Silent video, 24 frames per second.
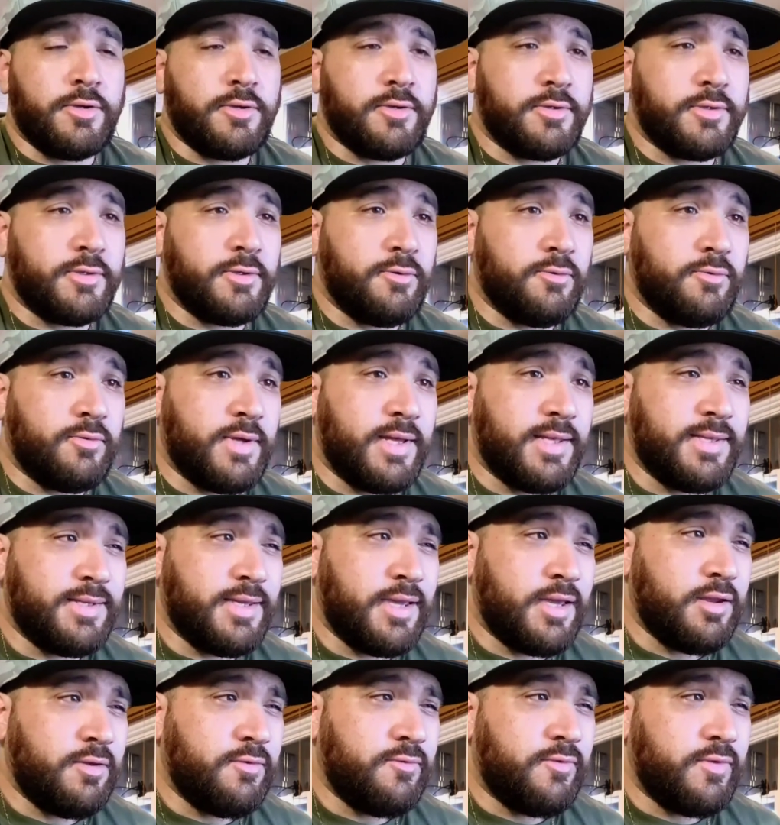So that's
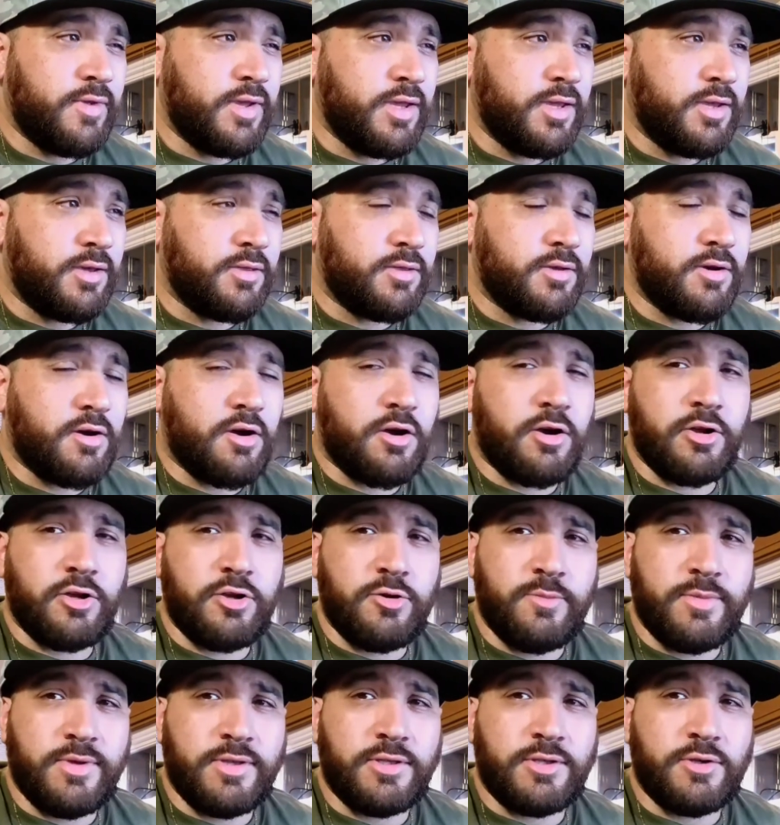kind of like the
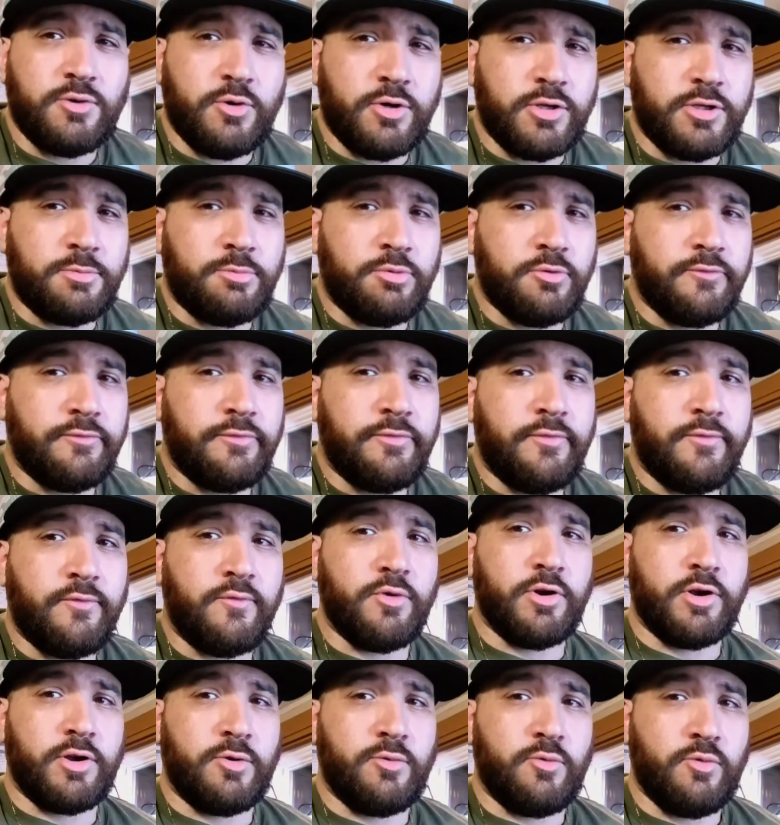argument towards proof of
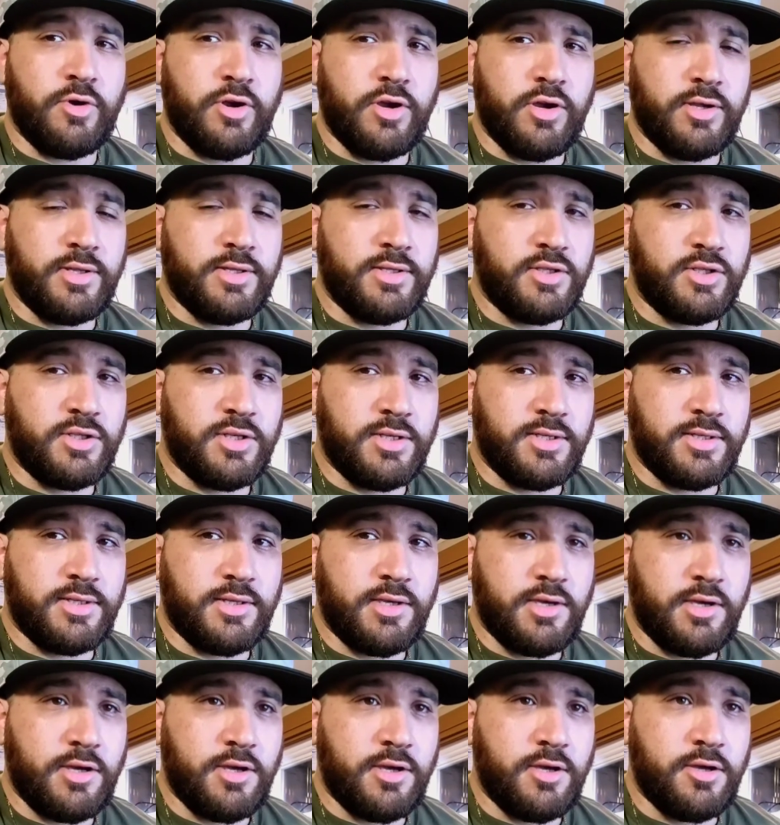work, where it's just
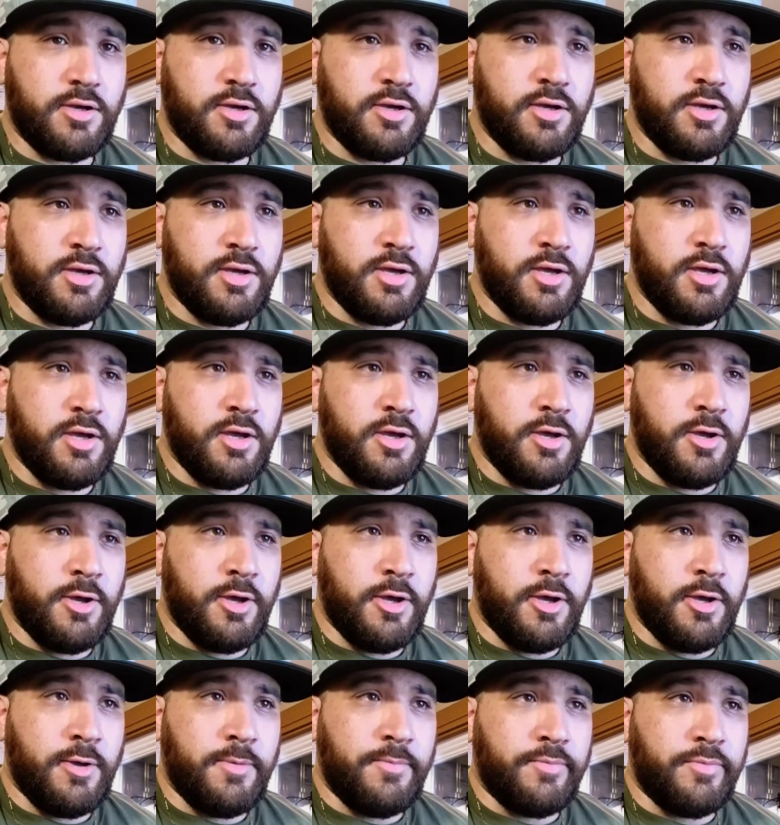
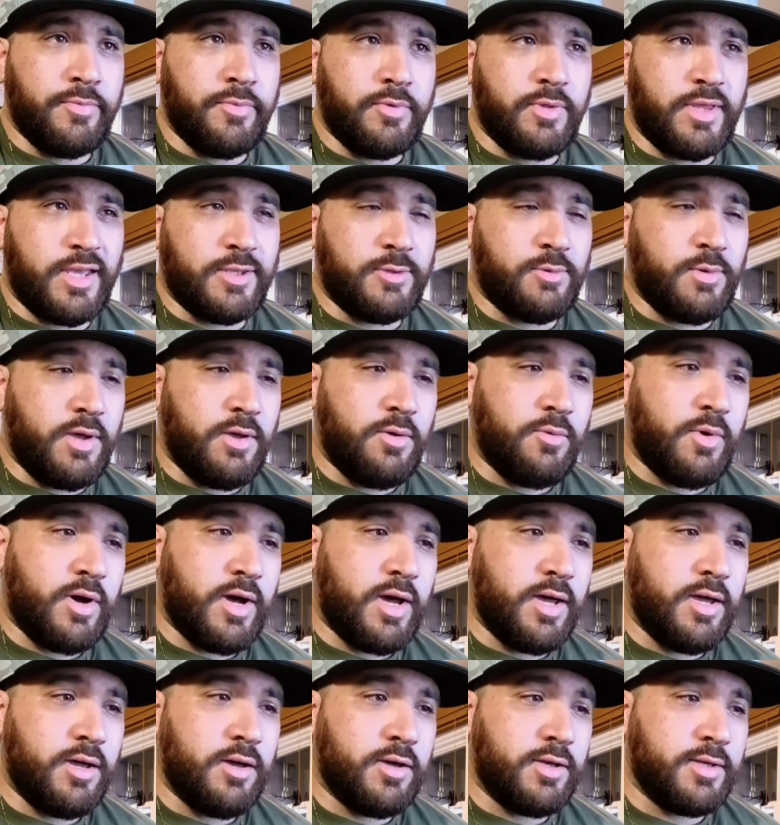that's
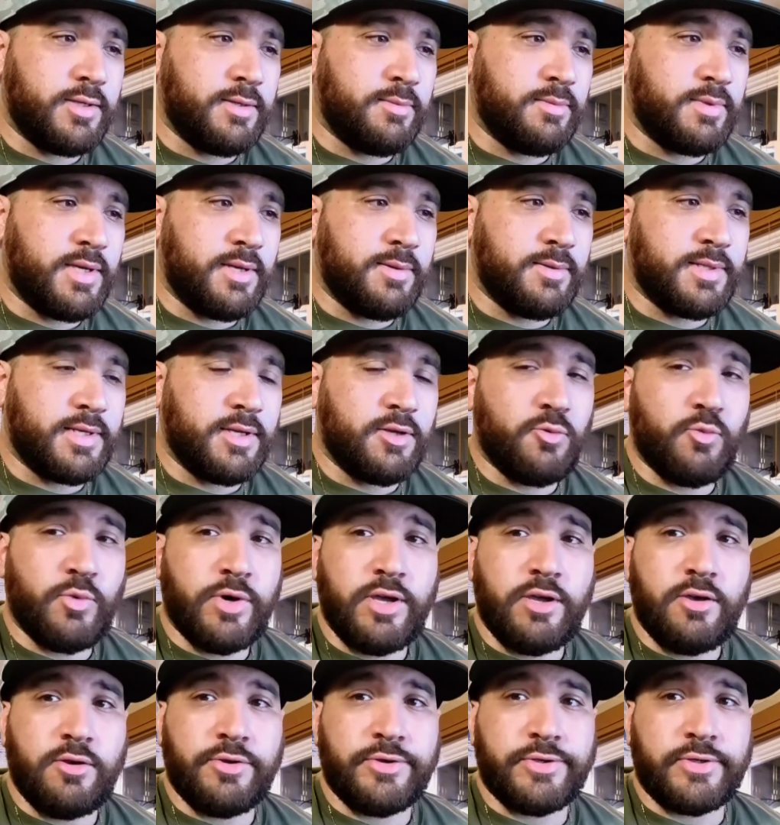why sometimes like
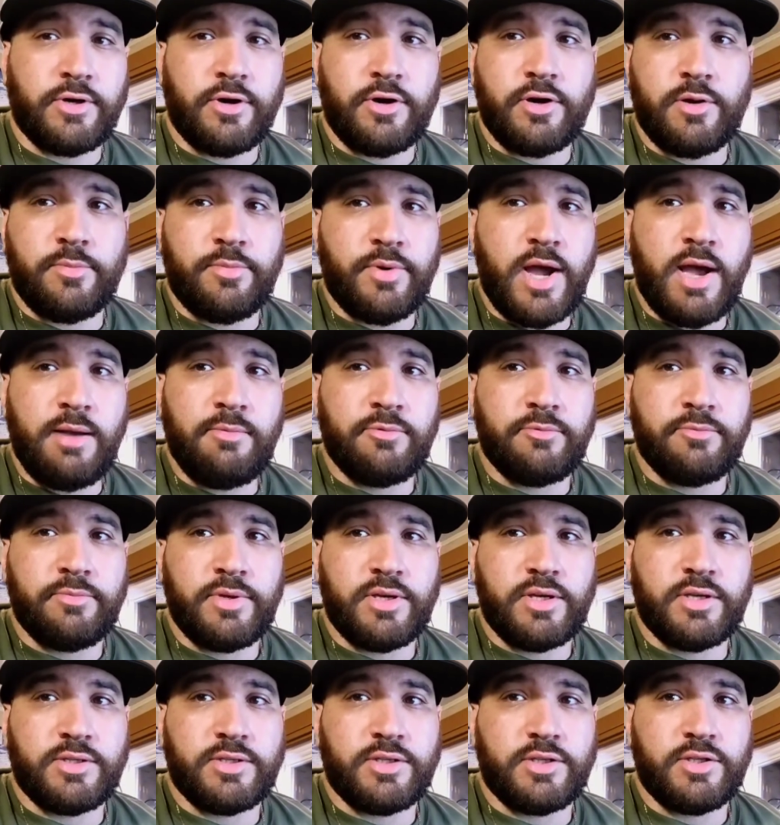whales aren't a problem,
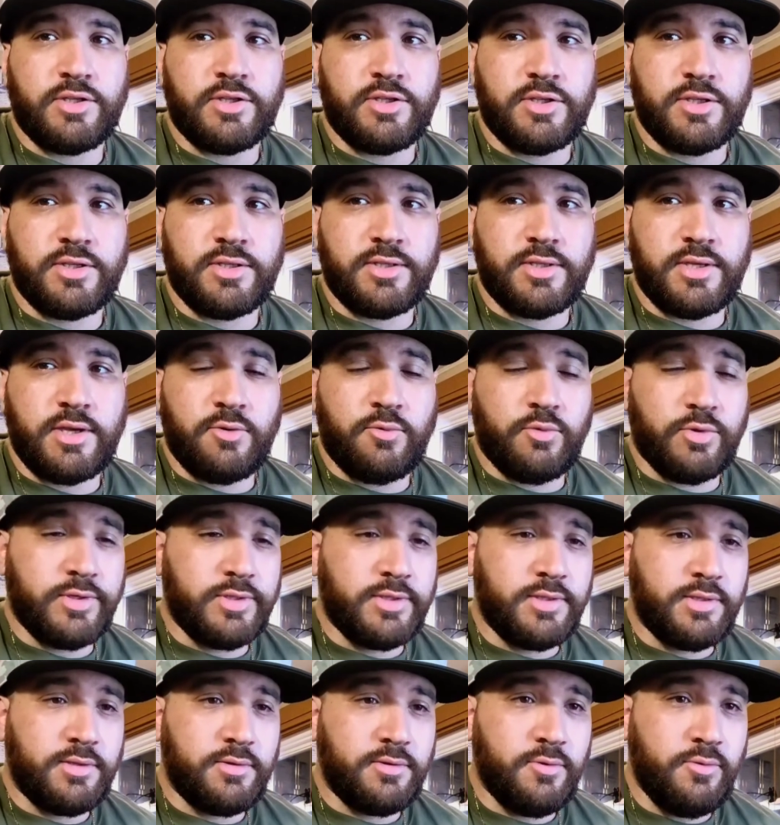because it's just like
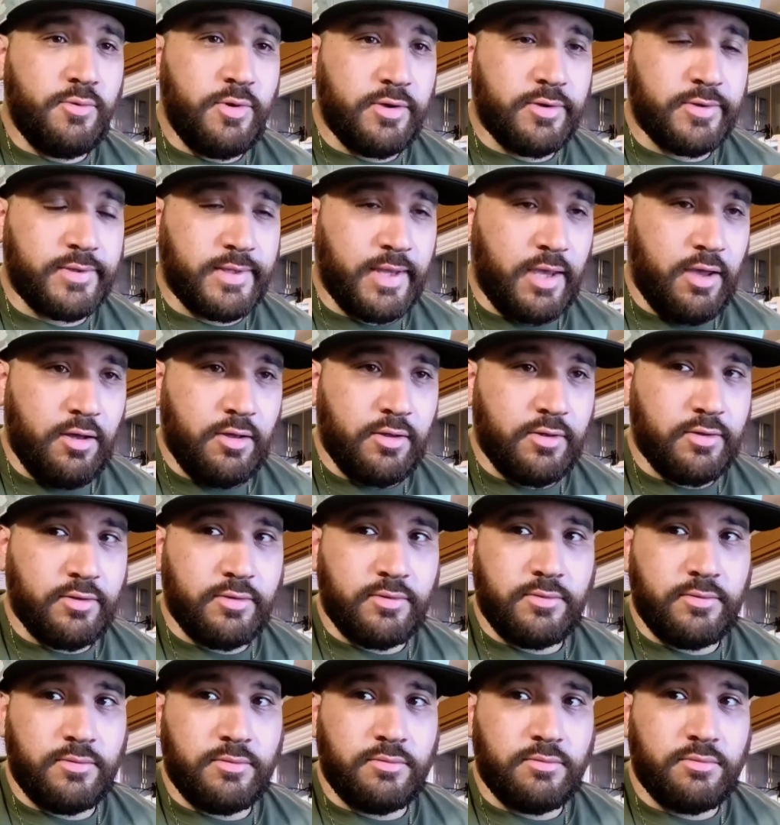once the whales sell,
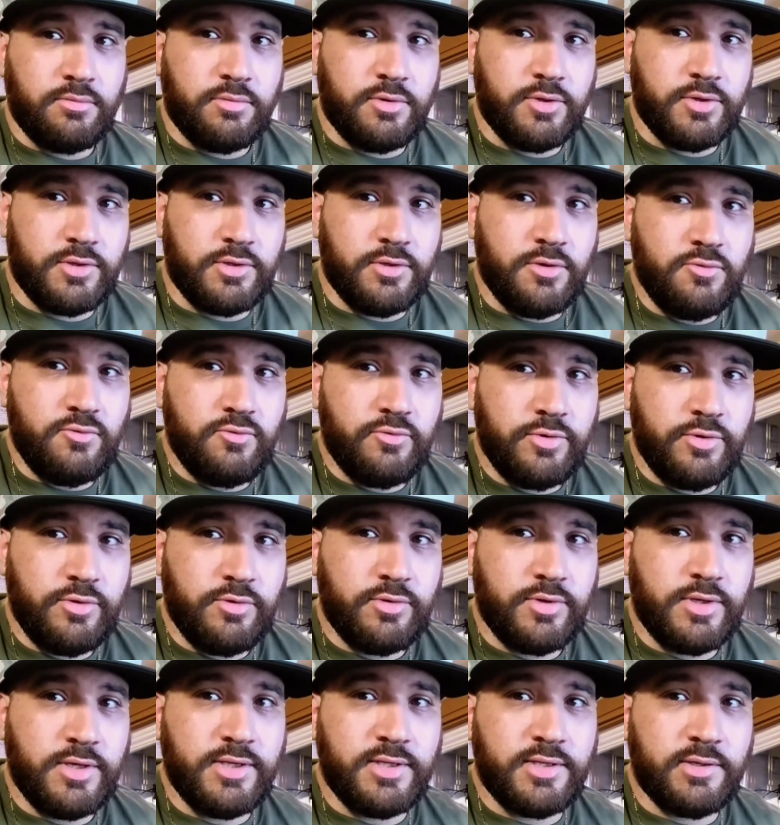there's no real
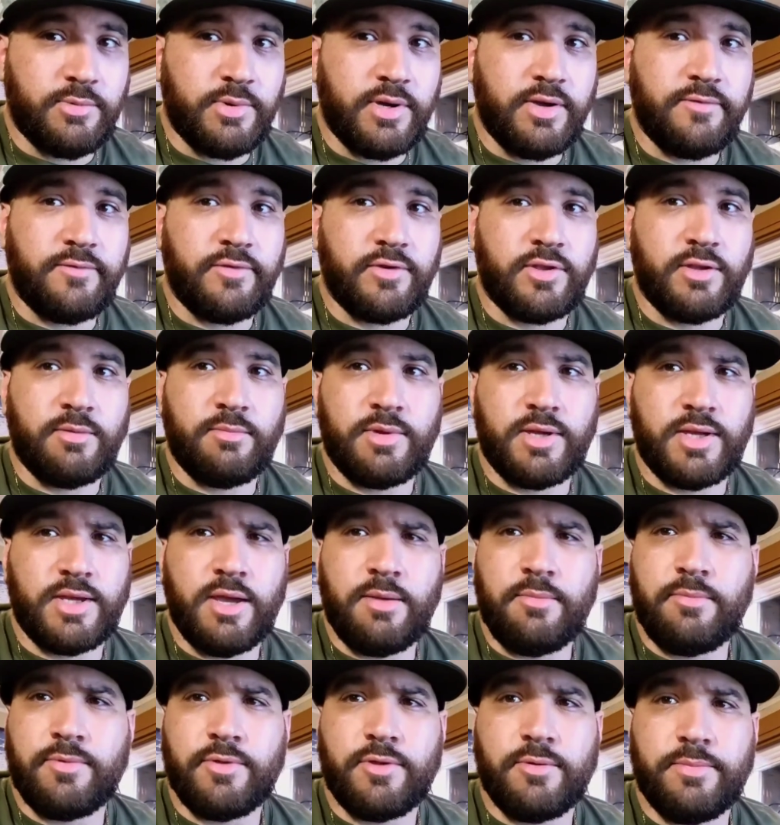easy way for them to
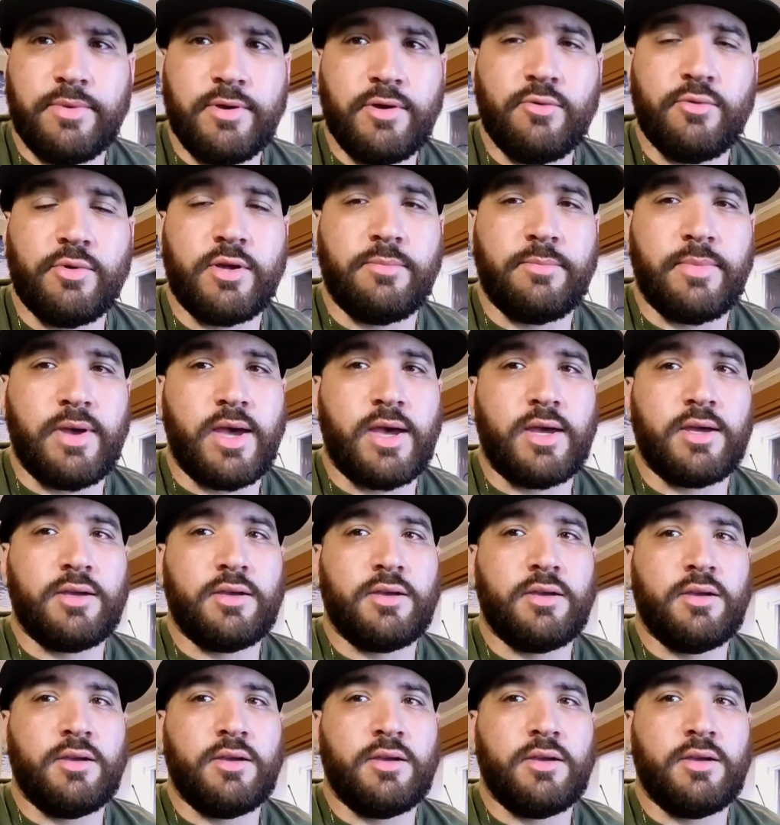get the Bitcoin back.